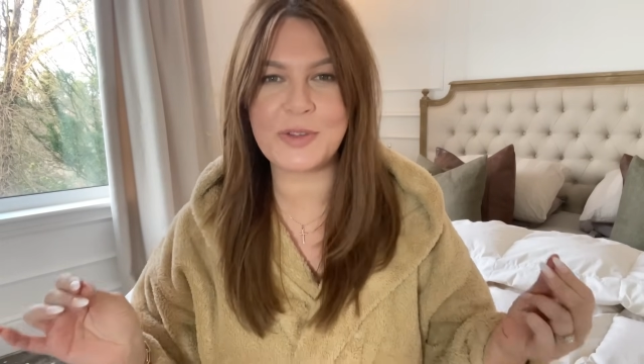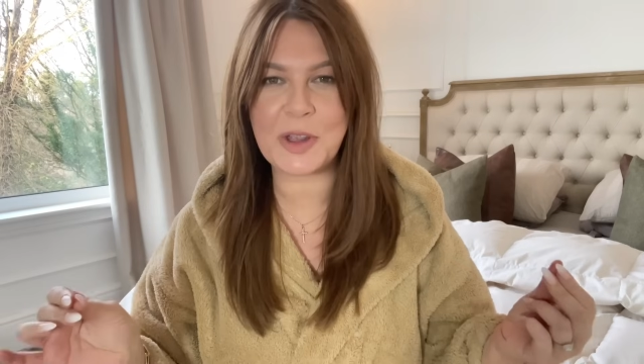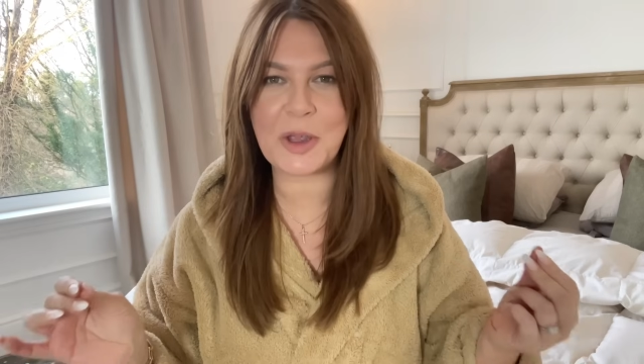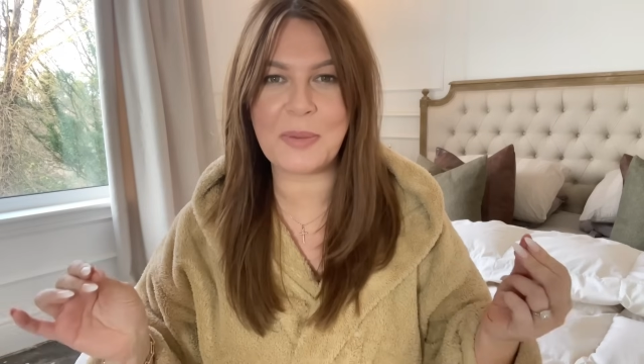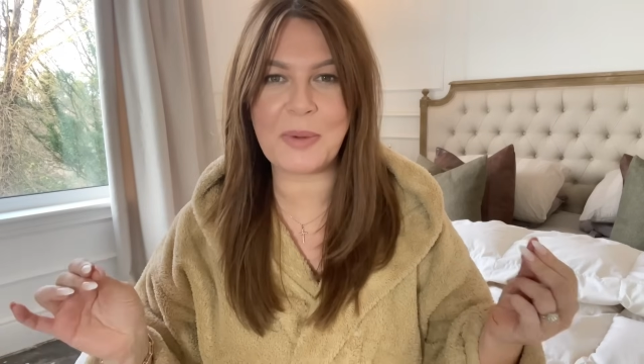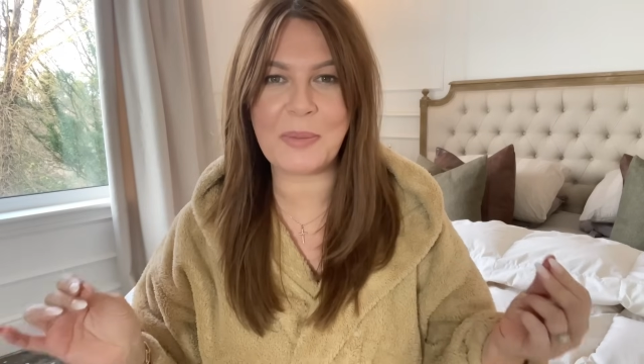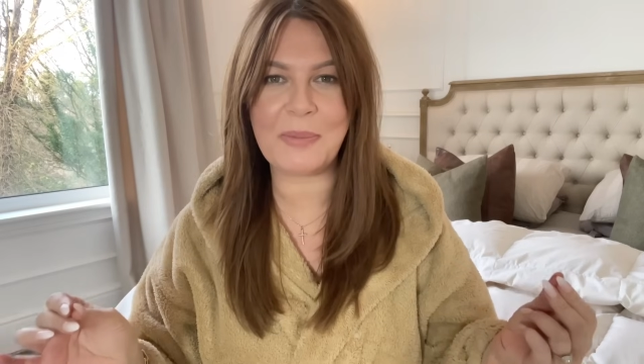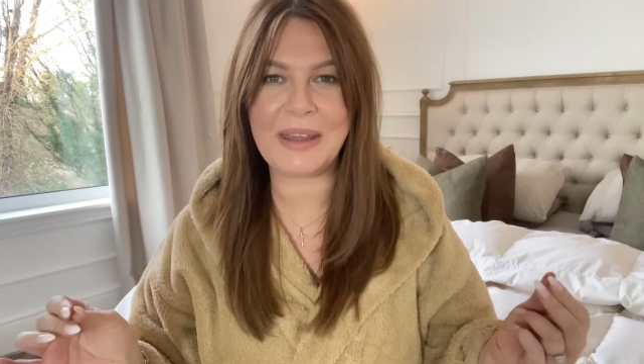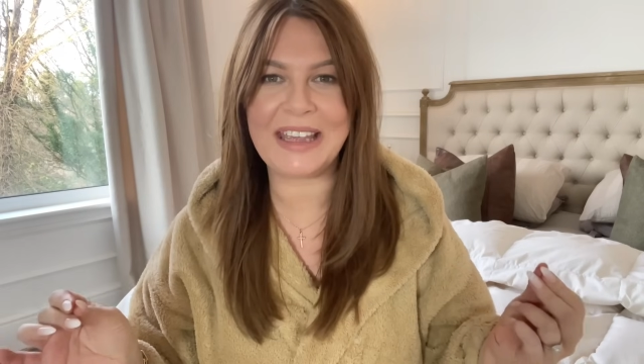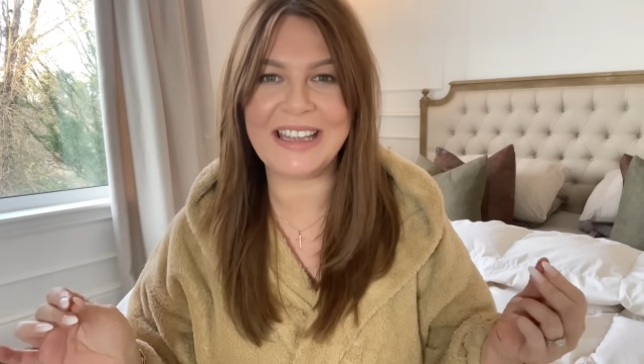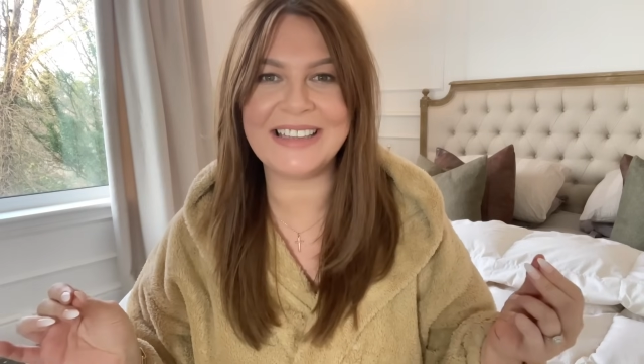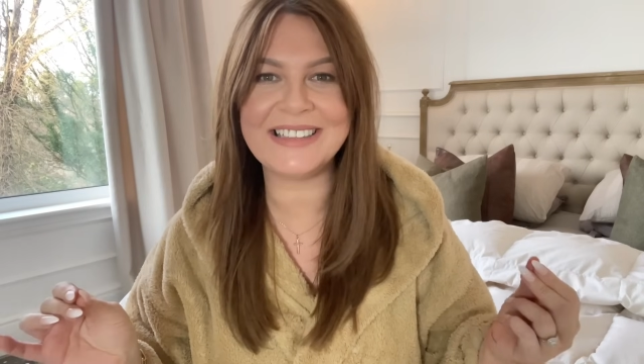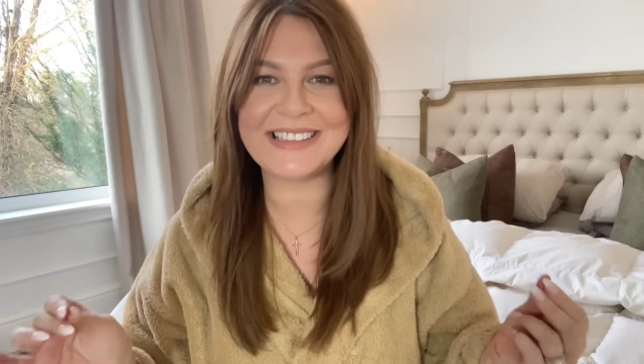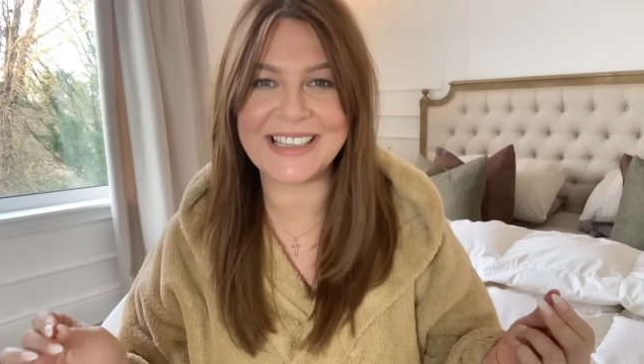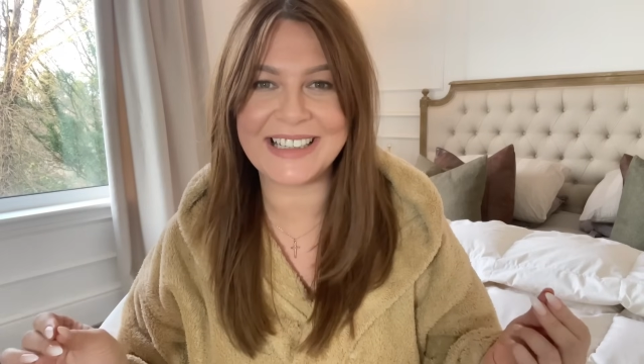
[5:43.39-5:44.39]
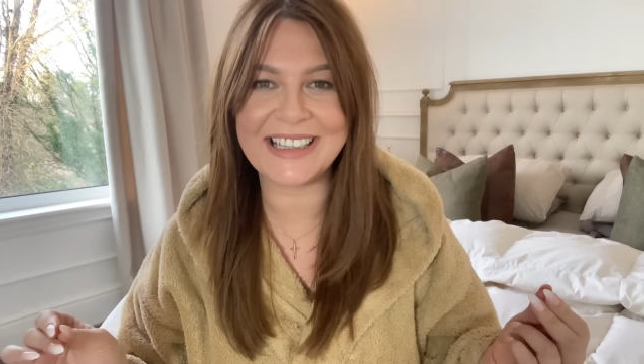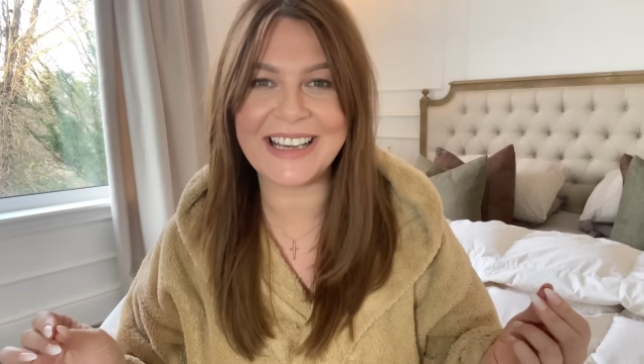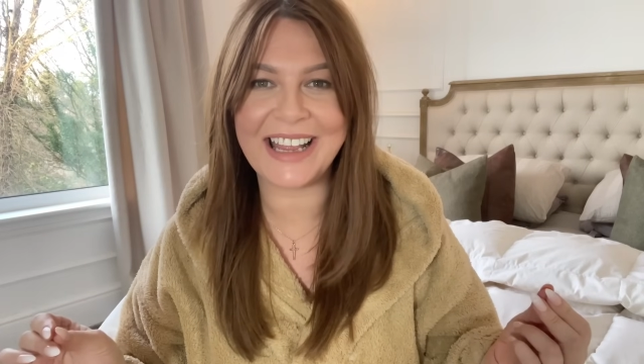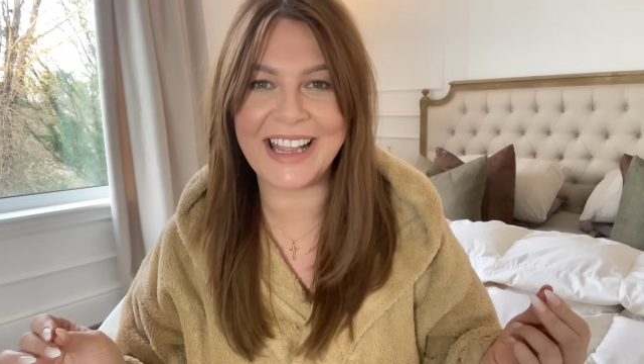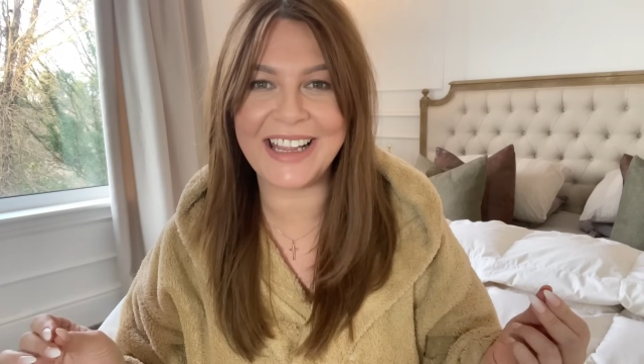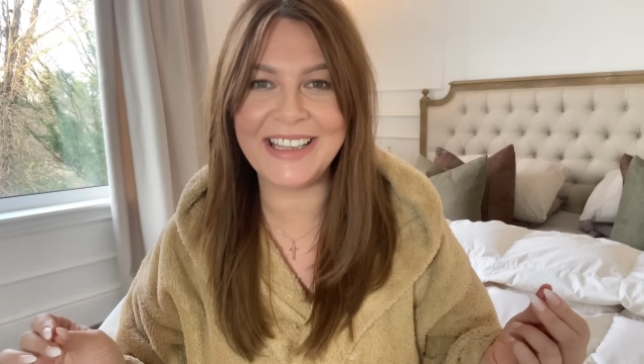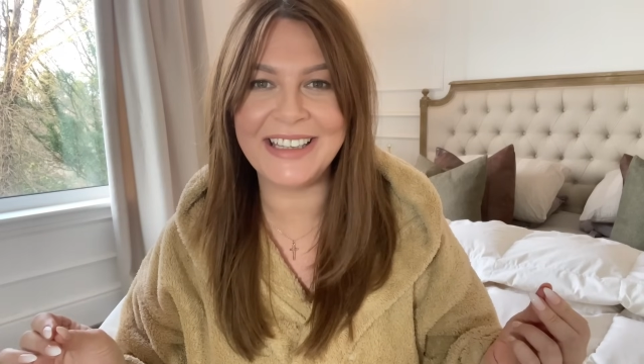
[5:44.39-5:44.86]
human beings, didn't
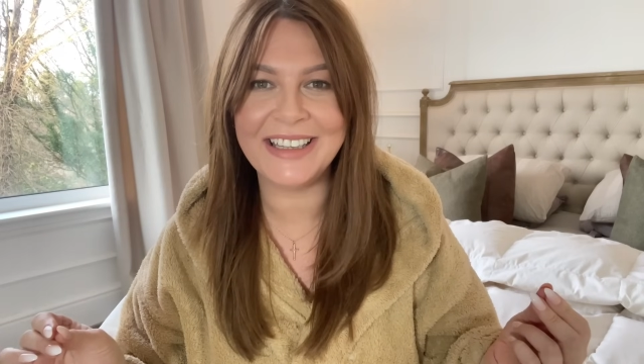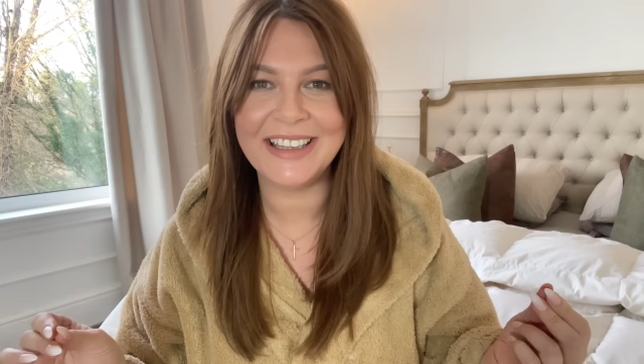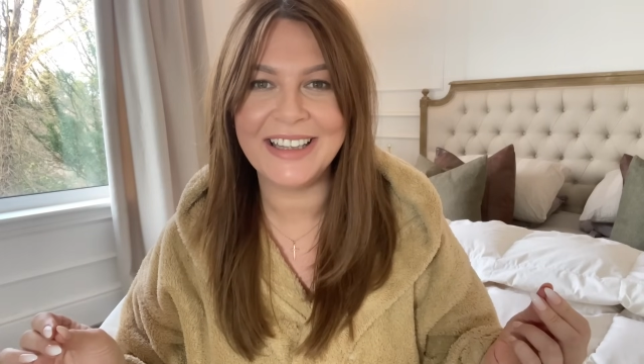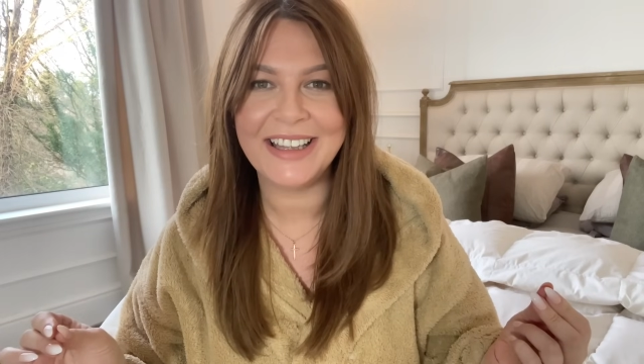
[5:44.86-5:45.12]
he?